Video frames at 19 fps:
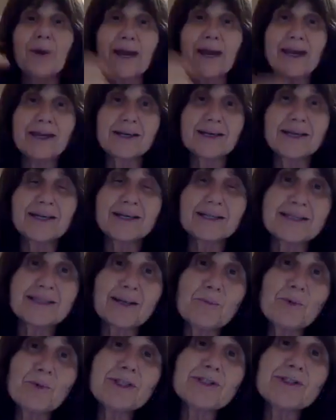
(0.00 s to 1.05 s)
right?
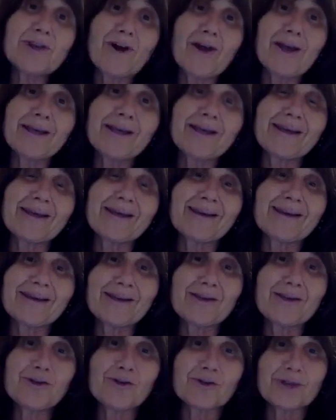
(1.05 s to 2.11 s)
Someone dying
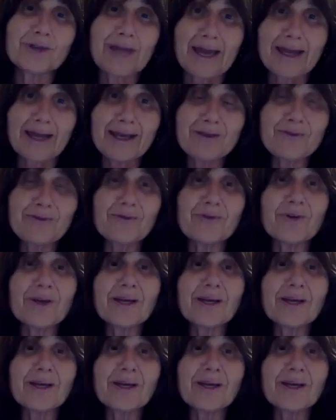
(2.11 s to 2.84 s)
in your life,